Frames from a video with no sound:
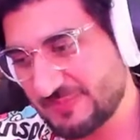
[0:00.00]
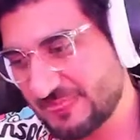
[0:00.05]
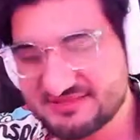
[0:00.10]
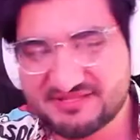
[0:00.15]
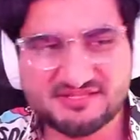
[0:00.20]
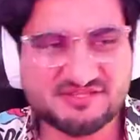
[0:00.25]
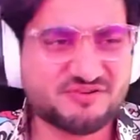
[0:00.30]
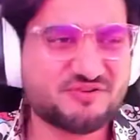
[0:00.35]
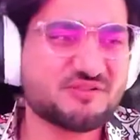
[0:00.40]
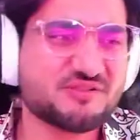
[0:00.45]

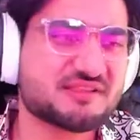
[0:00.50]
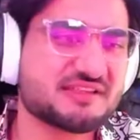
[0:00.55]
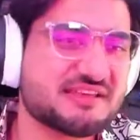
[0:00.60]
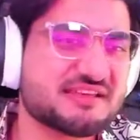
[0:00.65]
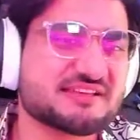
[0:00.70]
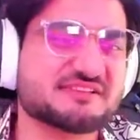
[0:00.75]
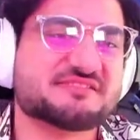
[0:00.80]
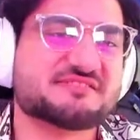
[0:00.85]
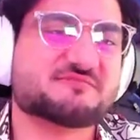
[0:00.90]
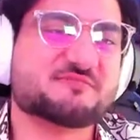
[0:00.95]
These are all
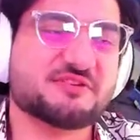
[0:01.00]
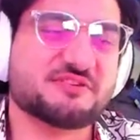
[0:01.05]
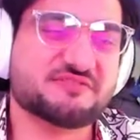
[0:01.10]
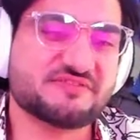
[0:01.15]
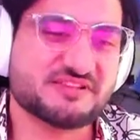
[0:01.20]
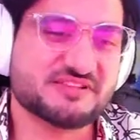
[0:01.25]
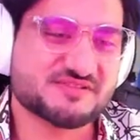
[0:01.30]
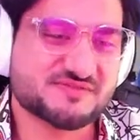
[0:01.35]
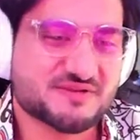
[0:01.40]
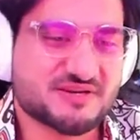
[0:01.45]
kids'
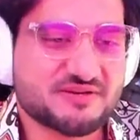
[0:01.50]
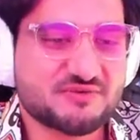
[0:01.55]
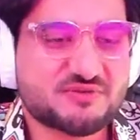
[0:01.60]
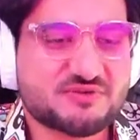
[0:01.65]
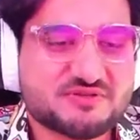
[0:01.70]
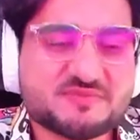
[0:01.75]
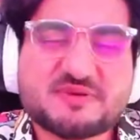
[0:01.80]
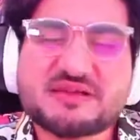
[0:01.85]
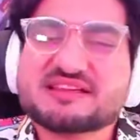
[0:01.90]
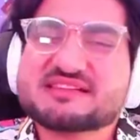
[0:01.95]
movies, right? Which
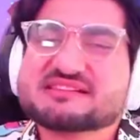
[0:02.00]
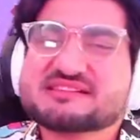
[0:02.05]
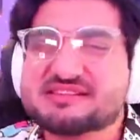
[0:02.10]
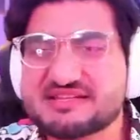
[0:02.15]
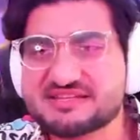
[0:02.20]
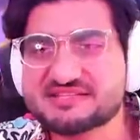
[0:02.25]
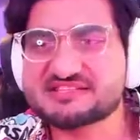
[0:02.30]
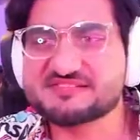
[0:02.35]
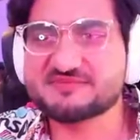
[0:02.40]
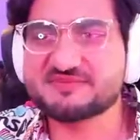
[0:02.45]
makes
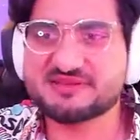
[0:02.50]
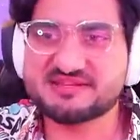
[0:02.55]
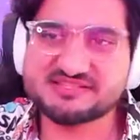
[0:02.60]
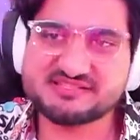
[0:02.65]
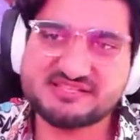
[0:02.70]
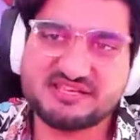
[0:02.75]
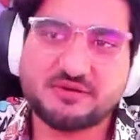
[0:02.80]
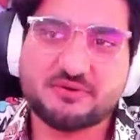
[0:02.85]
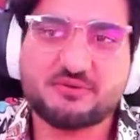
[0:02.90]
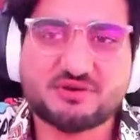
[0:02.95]
sense because
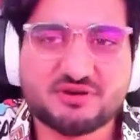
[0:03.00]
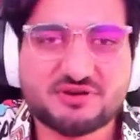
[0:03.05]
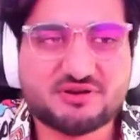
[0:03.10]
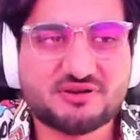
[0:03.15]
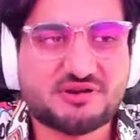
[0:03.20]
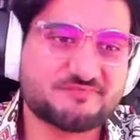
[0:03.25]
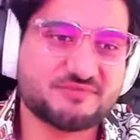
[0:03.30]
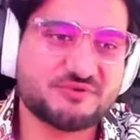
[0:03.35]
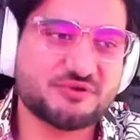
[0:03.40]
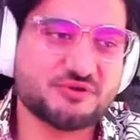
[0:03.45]
they were,
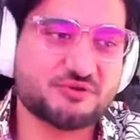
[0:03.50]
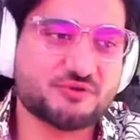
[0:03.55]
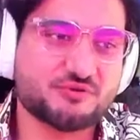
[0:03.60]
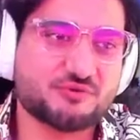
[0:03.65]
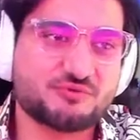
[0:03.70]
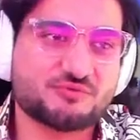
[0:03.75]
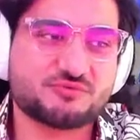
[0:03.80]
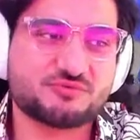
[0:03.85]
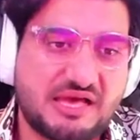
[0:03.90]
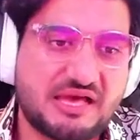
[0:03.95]
you know,
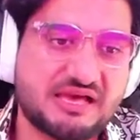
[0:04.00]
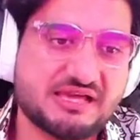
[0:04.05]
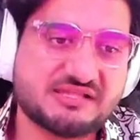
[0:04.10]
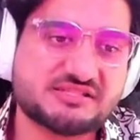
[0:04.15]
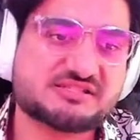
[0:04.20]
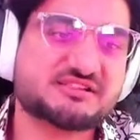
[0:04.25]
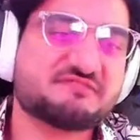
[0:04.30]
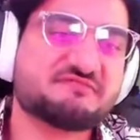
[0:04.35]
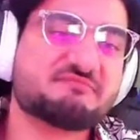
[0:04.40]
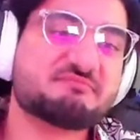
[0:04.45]

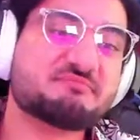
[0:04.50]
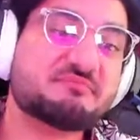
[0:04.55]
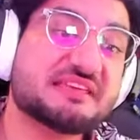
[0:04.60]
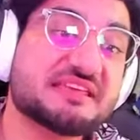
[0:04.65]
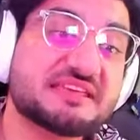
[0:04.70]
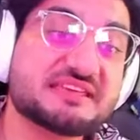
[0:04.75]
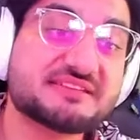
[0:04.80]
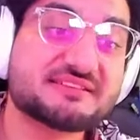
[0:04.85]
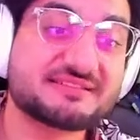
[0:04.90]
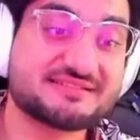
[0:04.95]
asked of
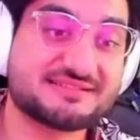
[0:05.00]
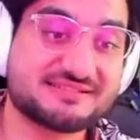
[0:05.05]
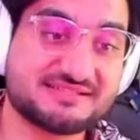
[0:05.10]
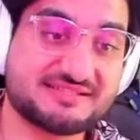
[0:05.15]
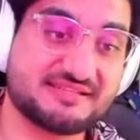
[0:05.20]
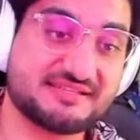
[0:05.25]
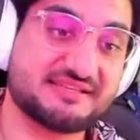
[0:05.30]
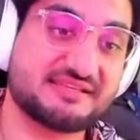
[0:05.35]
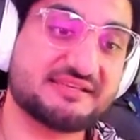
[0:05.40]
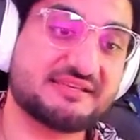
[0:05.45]
me to
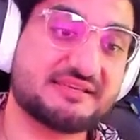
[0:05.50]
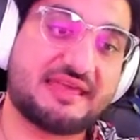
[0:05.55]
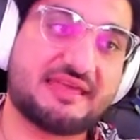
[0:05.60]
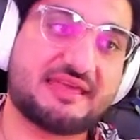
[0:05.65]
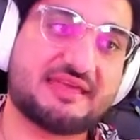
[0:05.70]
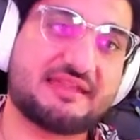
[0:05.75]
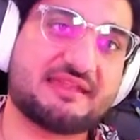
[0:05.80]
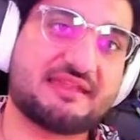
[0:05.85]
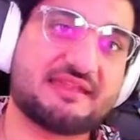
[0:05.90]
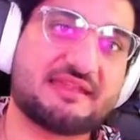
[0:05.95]
see
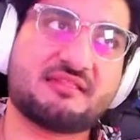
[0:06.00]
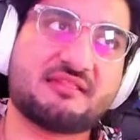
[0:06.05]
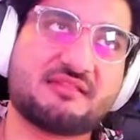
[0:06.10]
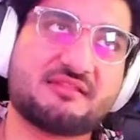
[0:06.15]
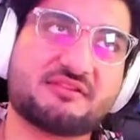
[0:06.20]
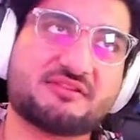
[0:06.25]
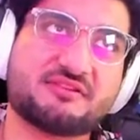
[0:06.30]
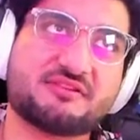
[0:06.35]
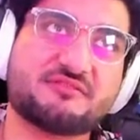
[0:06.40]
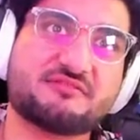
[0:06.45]
in,
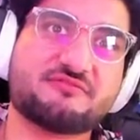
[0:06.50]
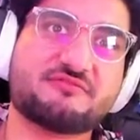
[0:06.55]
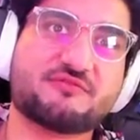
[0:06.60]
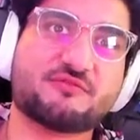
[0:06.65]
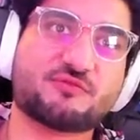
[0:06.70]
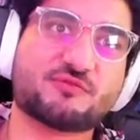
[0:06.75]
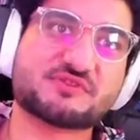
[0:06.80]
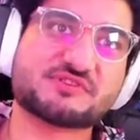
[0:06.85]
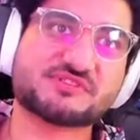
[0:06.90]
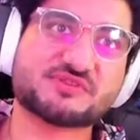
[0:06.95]
you know,
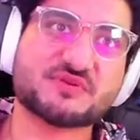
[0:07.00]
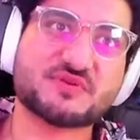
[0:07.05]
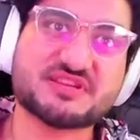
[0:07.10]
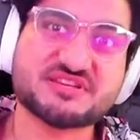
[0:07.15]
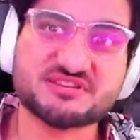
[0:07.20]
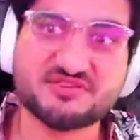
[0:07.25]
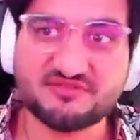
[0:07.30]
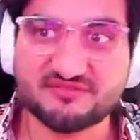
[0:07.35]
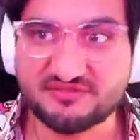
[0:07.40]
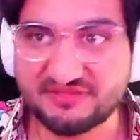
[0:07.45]
for
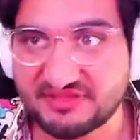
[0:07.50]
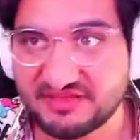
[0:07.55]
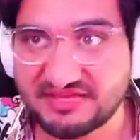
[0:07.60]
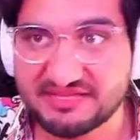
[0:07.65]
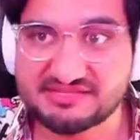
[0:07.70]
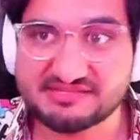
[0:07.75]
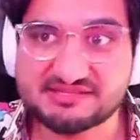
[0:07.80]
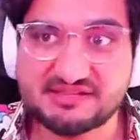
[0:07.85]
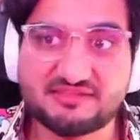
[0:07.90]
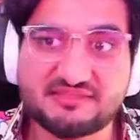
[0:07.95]
Stranger
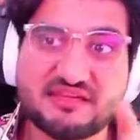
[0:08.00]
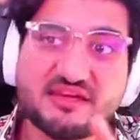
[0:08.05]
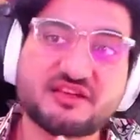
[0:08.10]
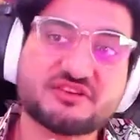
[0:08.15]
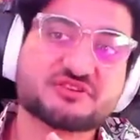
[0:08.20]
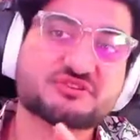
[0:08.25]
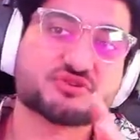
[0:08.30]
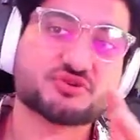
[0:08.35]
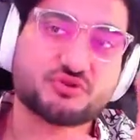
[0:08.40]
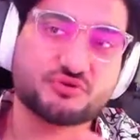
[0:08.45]
Things, and that
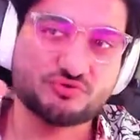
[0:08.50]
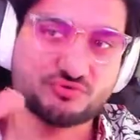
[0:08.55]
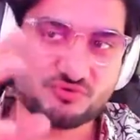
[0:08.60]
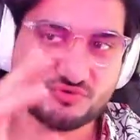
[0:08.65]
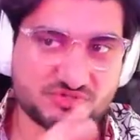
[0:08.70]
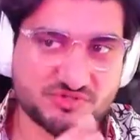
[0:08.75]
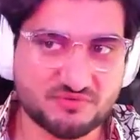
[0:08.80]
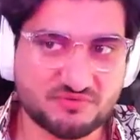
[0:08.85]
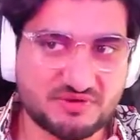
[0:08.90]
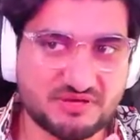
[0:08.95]
show
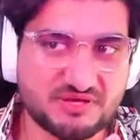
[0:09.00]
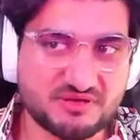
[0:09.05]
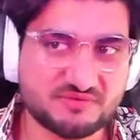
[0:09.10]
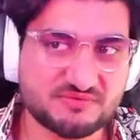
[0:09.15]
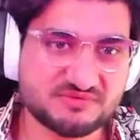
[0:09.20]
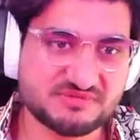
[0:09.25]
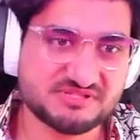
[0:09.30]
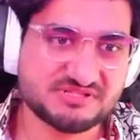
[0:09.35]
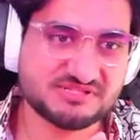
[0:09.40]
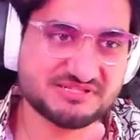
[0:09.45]

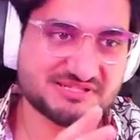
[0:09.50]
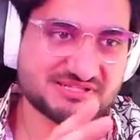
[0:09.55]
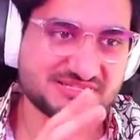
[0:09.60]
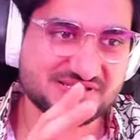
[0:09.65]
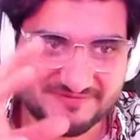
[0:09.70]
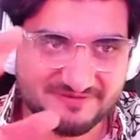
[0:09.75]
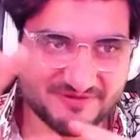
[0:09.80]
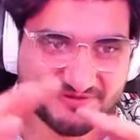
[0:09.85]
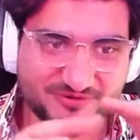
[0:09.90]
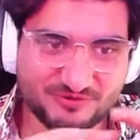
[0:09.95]
surrounds,
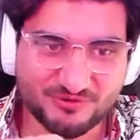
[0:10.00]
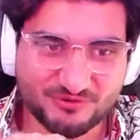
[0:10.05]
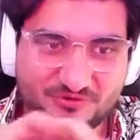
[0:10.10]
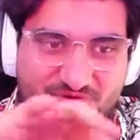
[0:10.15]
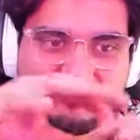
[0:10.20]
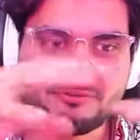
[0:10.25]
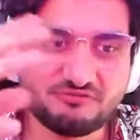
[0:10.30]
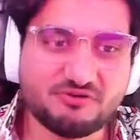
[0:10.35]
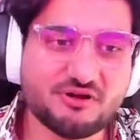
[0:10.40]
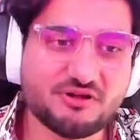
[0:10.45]
you know,
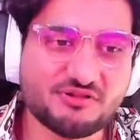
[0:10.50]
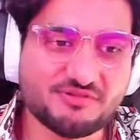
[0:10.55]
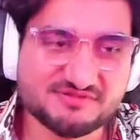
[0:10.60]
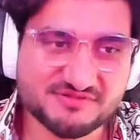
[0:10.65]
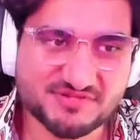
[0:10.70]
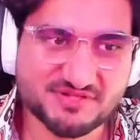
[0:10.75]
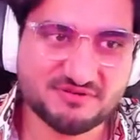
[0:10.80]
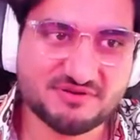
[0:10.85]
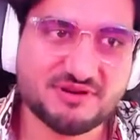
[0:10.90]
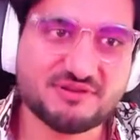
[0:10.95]
revolves
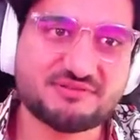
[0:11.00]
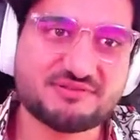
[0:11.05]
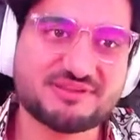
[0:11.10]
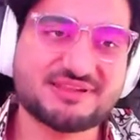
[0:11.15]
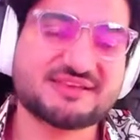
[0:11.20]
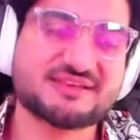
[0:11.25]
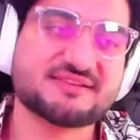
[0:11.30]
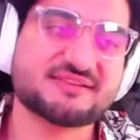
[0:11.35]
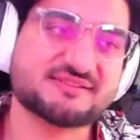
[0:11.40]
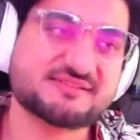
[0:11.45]
around
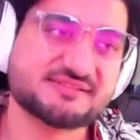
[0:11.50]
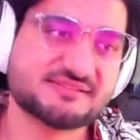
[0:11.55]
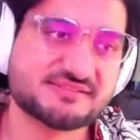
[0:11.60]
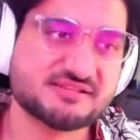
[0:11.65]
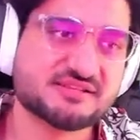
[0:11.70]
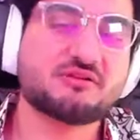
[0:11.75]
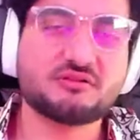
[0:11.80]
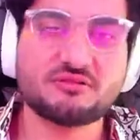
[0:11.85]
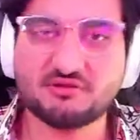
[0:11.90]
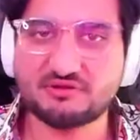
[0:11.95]
kids,
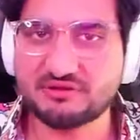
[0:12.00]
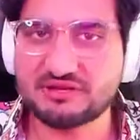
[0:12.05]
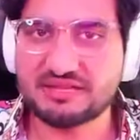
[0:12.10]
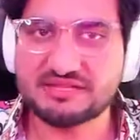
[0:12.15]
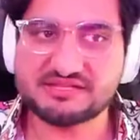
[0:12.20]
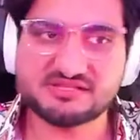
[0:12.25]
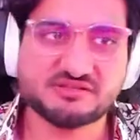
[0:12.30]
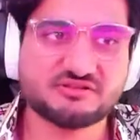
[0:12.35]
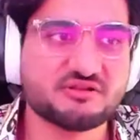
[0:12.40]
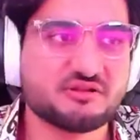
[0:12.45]
although it
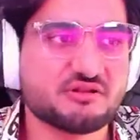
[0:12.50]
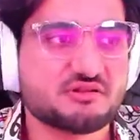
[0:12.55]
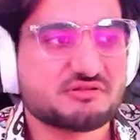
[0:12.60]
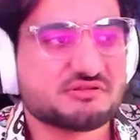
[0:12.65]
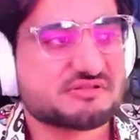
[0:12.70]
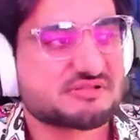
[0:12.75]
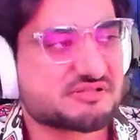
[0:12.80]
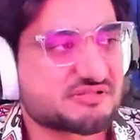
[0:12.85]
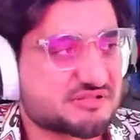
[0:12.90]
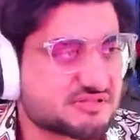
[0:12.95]
has
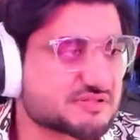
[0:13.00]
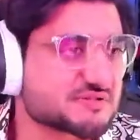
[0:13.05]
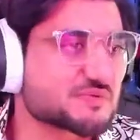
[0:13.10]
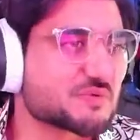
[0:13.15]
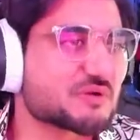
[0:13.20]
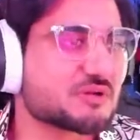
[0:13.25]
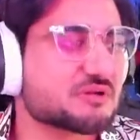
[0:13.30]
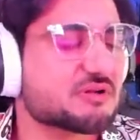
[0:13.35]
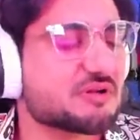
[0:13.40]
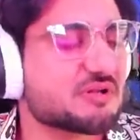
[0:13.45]
adults as
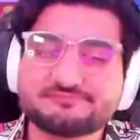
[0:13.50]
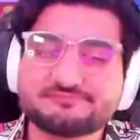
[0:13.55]
well.